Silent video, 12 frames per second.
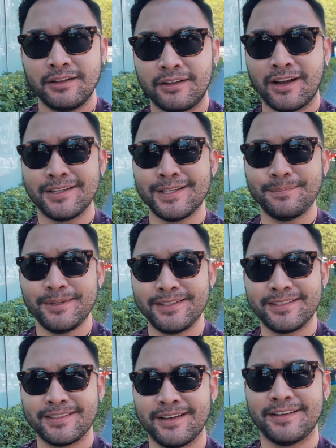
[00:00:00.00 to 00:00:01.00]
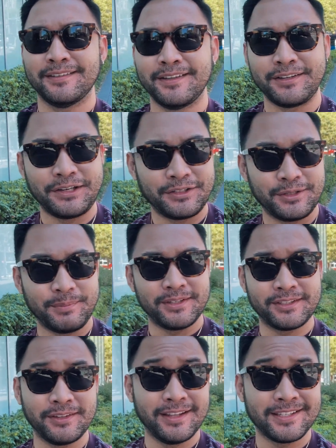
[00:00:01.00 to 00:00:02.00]
The concept is kind of like new to me,
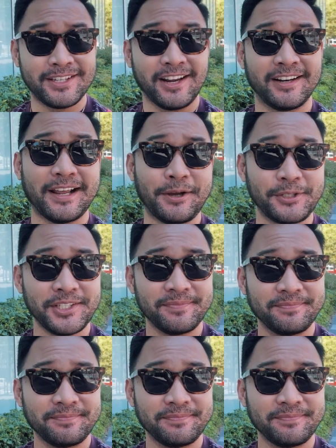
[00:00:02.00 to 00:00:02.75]
so let's check it out.